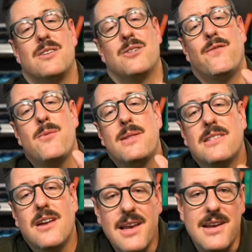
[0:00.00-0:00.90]
if you've been
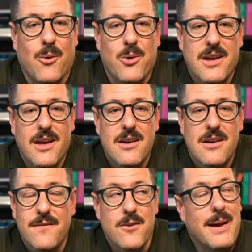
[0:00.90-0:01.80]
studying networking
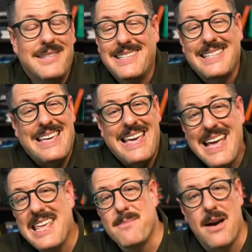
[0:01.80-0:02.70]
for basically any
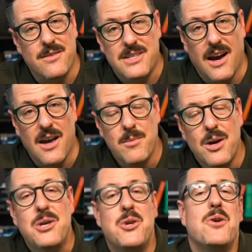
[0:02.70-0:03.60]
amount of time,
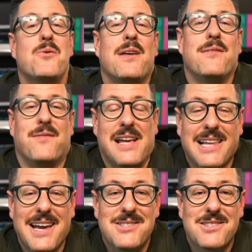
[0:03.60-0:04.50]
you know that
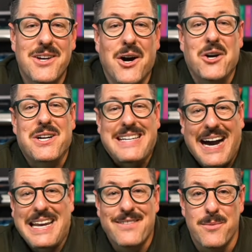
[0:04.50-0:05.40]
VLANs are kind
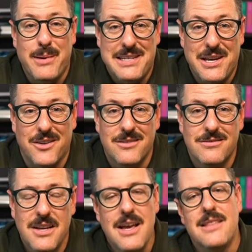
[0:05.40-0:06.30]
of a big deal.
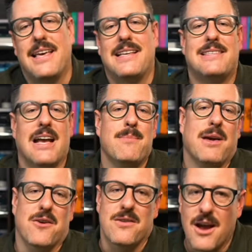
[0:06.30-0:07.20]
They segment
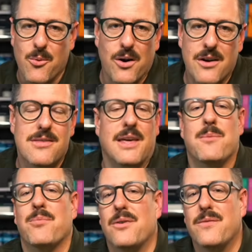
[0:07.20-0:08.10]
your network, they
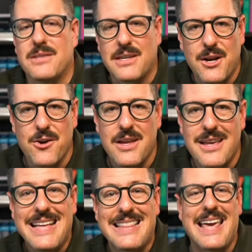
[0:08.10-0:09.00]
improve security,
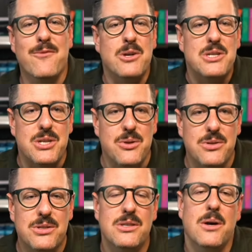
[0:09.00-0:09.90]
they
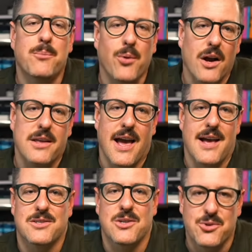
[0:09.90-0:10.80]
reduce
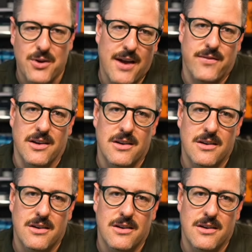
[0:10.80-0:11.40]
broadcast traffic.